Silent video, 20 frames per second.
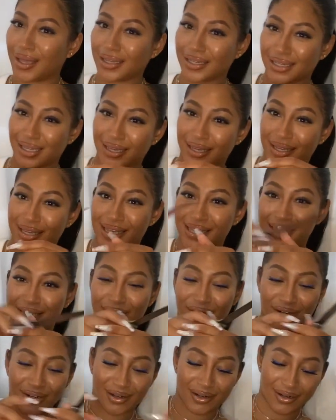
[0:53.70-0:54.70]
like a
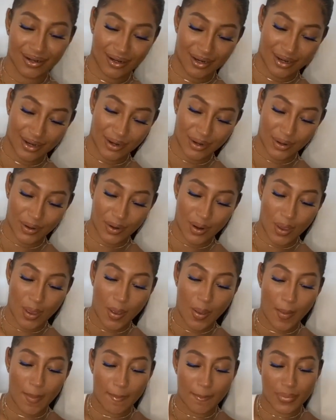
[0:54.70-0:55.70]
year,
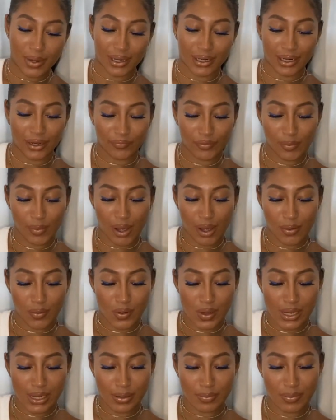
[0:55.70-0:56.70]
but I never bought
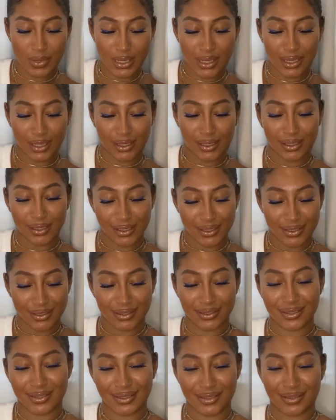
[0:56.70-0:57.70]
one
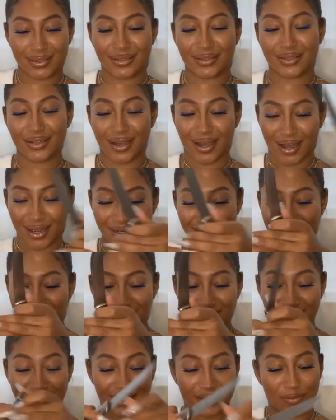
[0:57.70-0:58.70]
because I
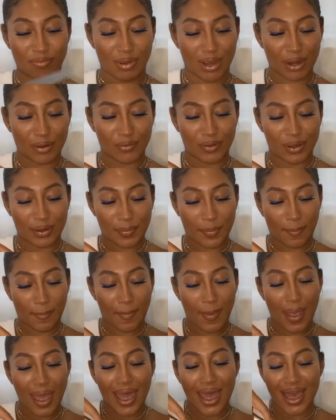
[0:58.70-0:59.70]
just didn't buy one.
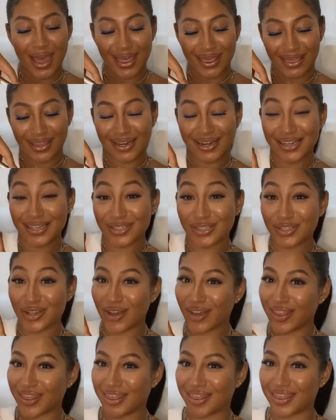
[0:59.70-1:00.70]
And then I
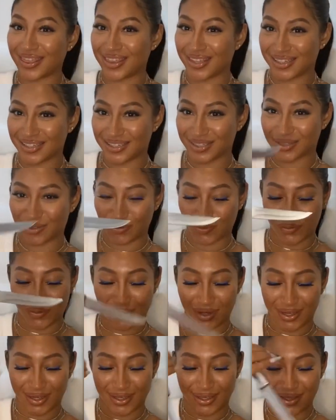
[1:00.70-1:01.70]
saw this
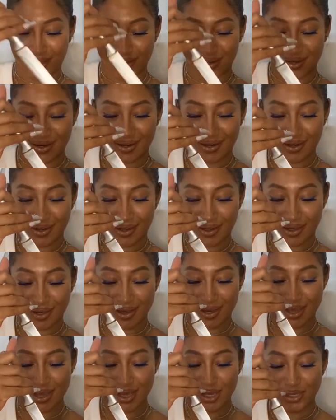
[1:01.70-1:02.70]
one.
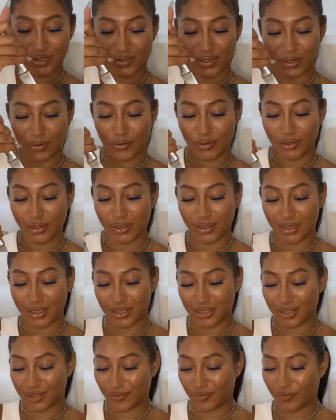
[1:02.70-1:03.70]
So I ordered this